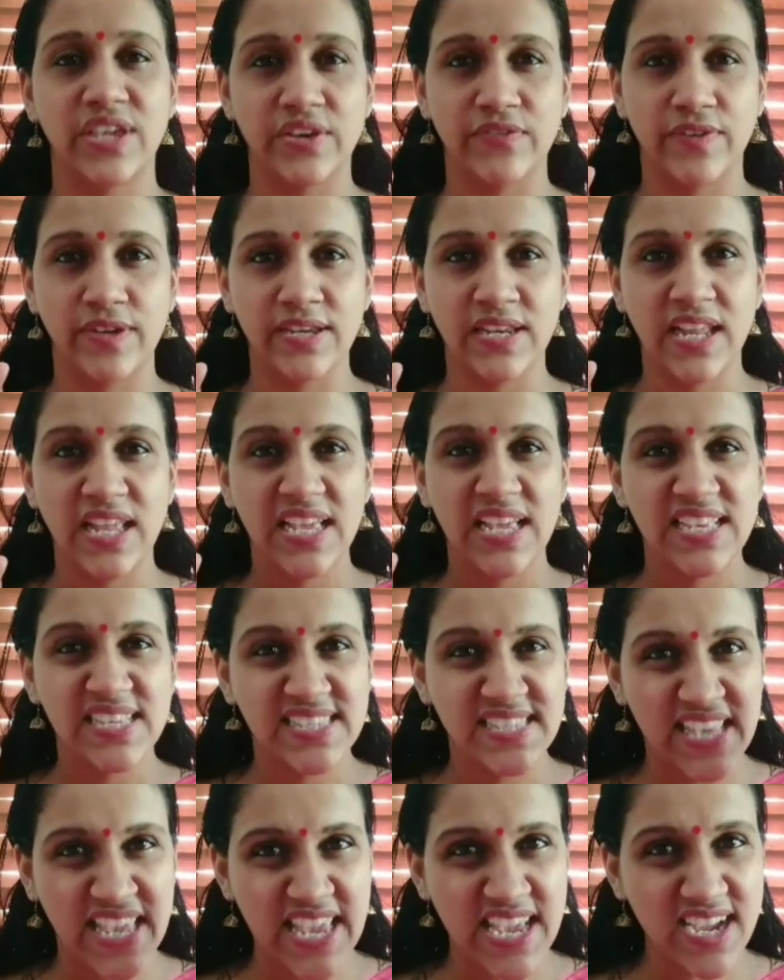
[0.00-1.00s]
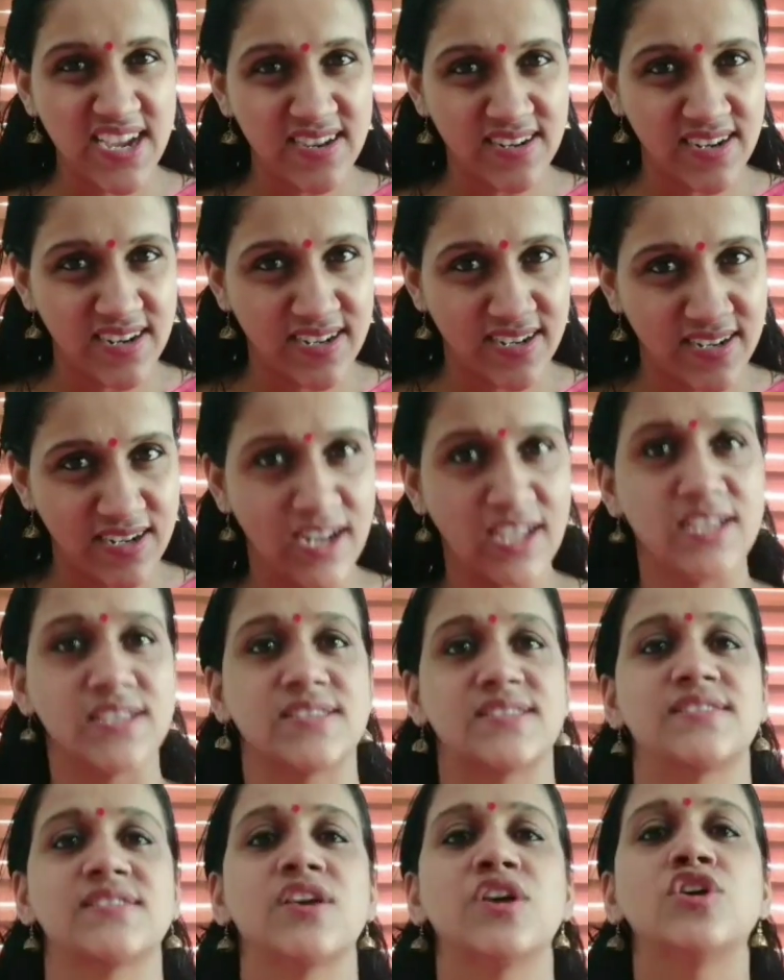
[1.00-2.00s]
given
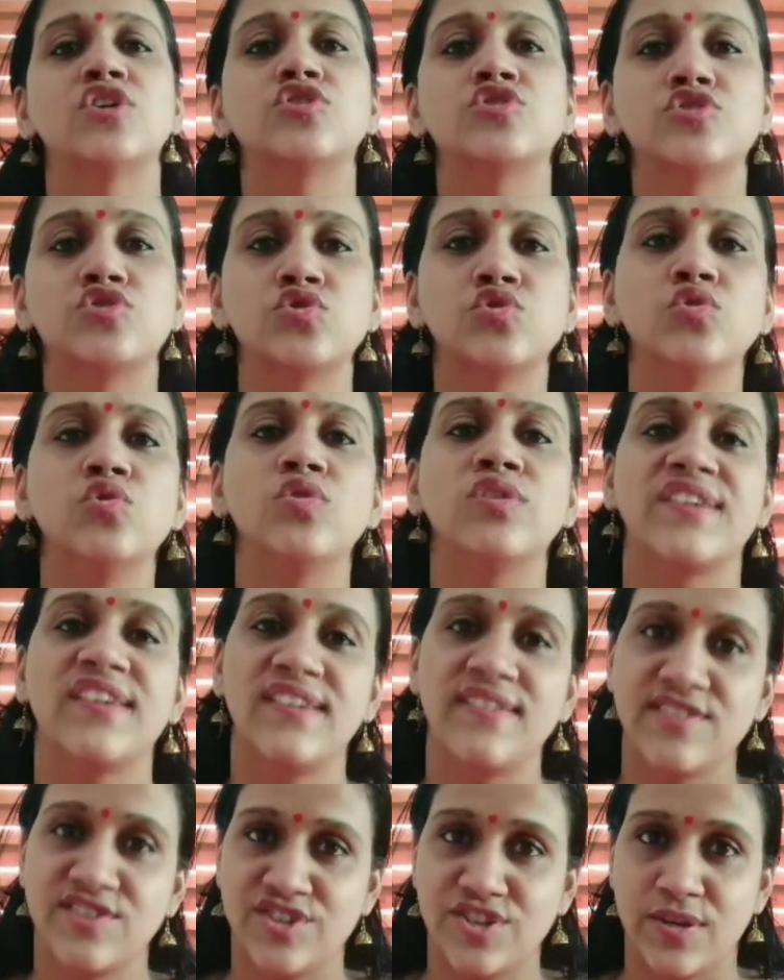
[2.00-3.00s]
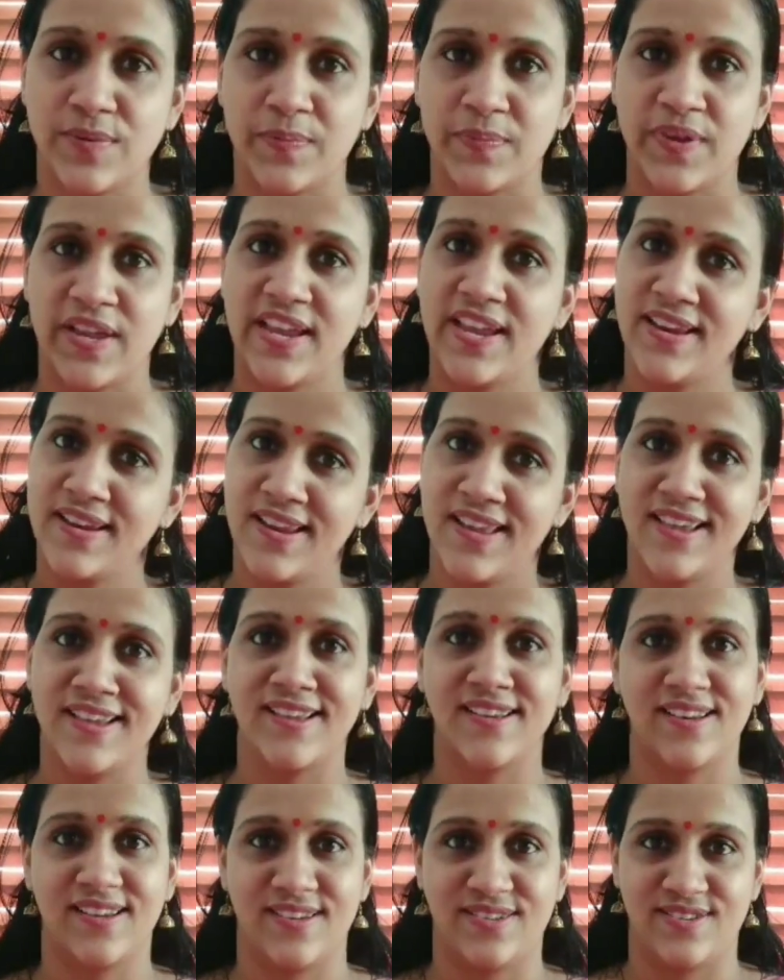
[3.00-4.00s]
sacredness to kingship in
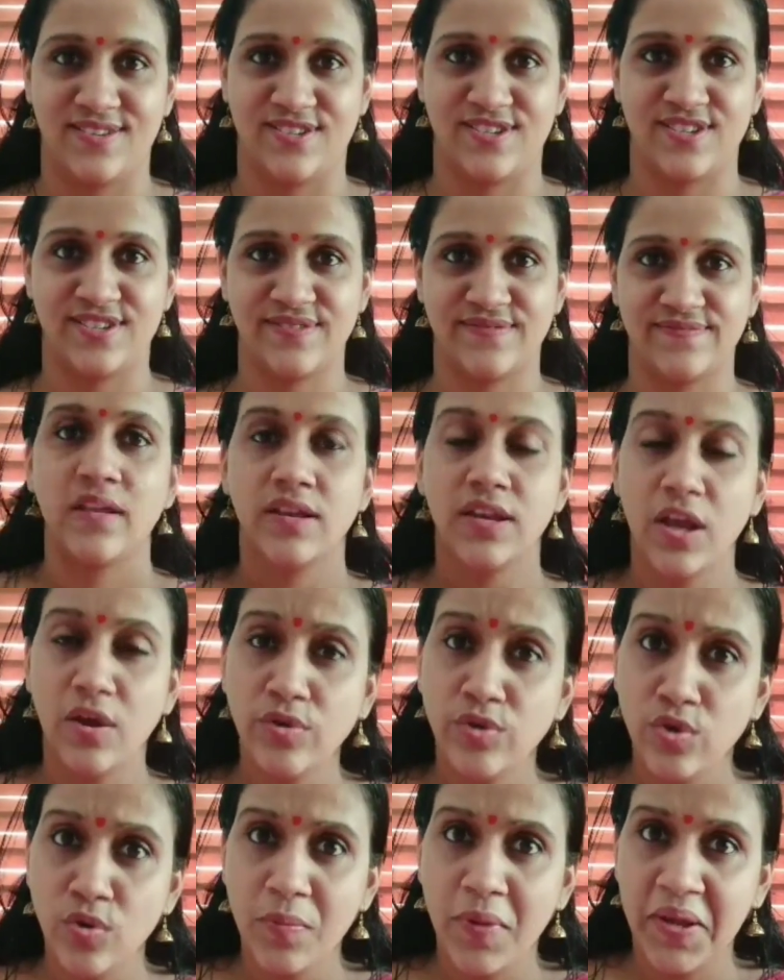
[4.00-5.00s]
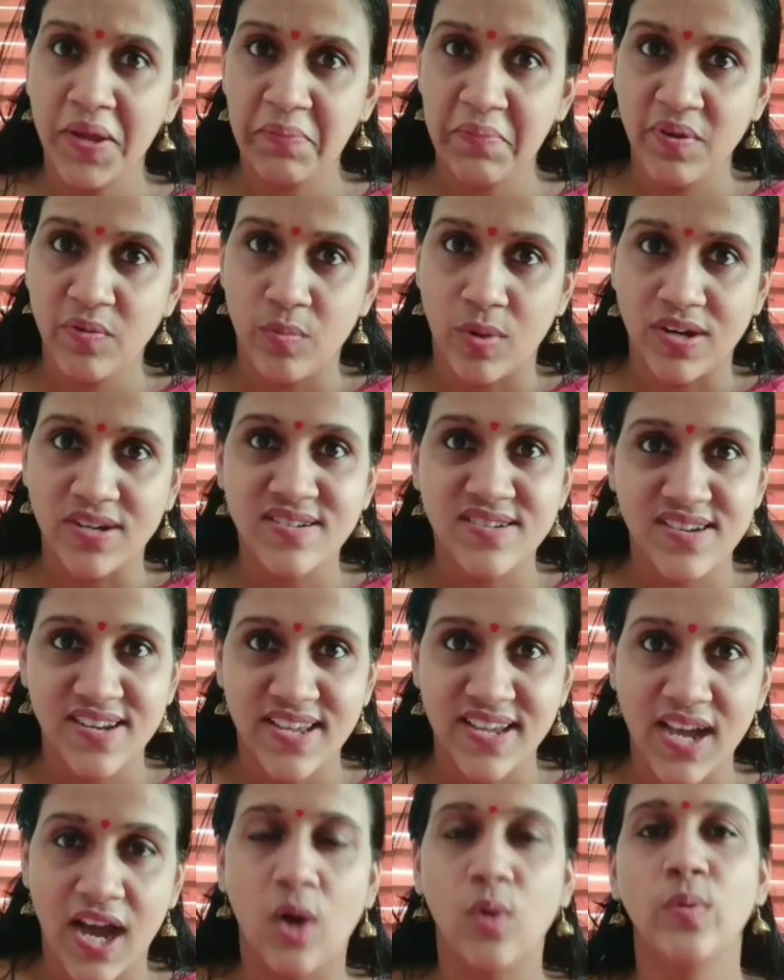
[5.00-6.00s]
England. Now you might be
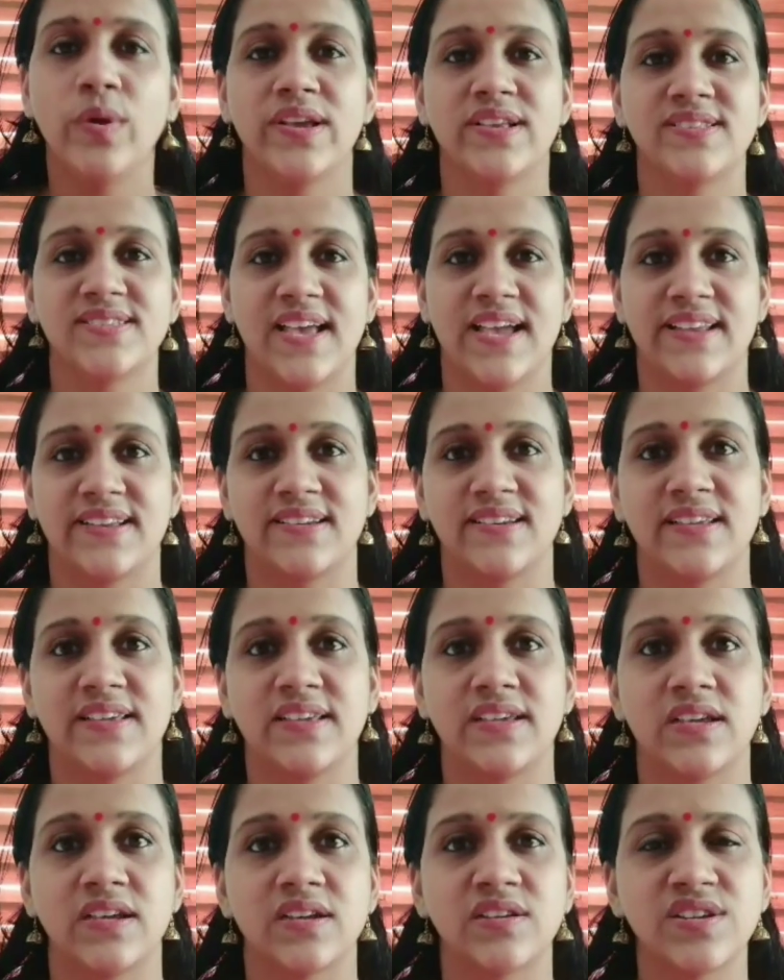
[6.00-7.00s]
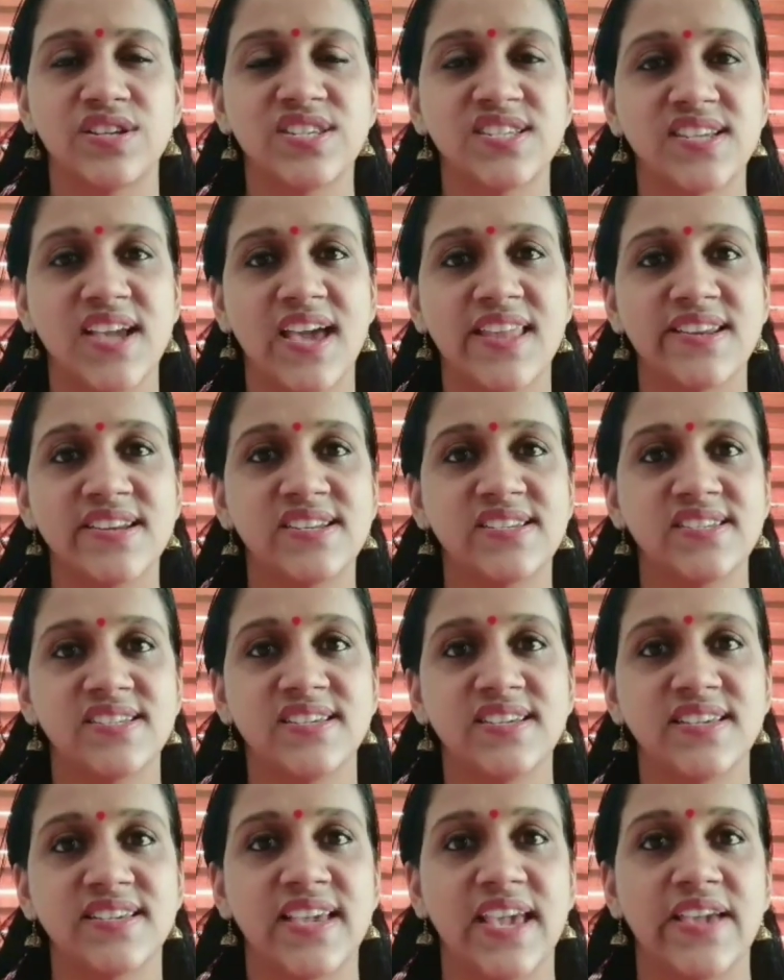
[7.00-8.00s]
wondering how exactly
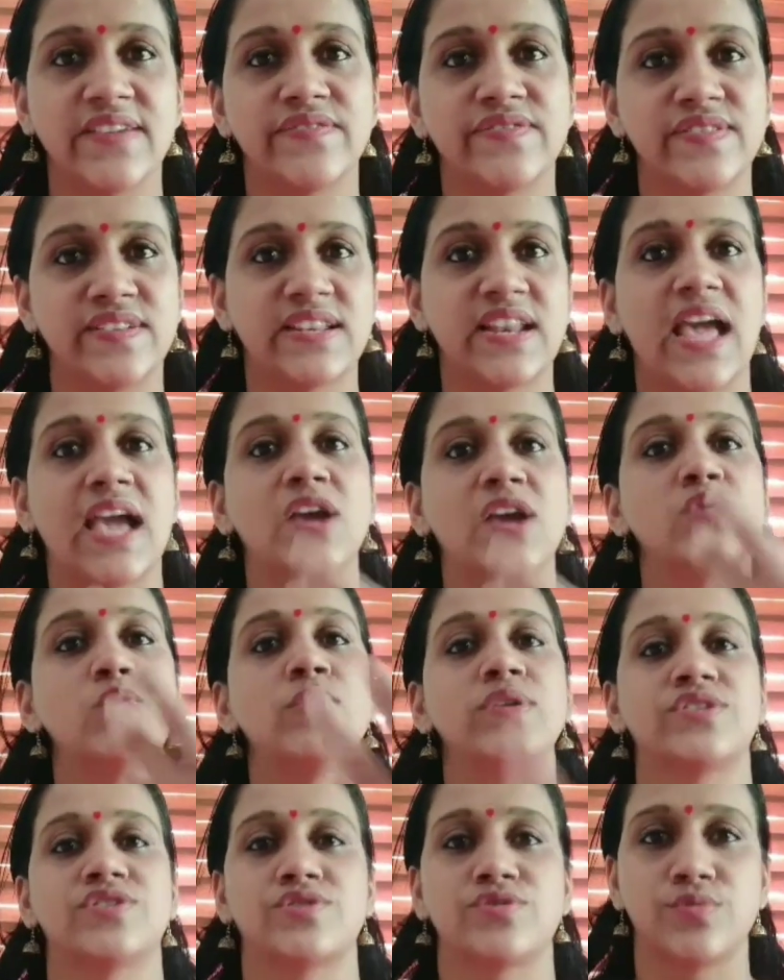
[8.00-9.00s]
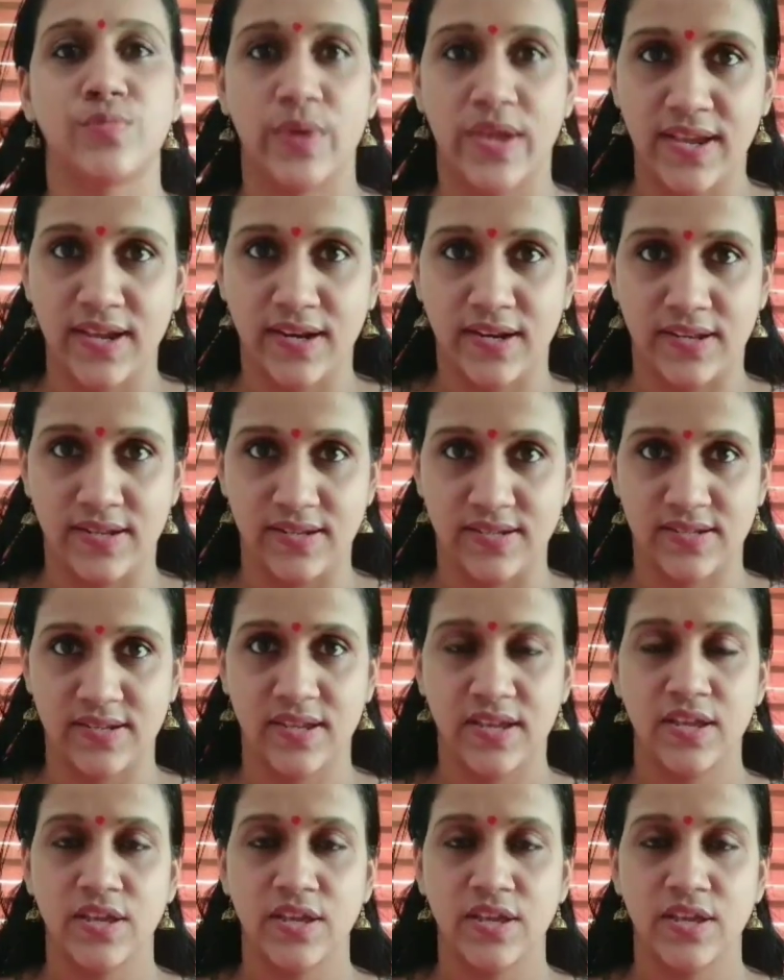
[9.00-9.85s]
Christianity gave language to England.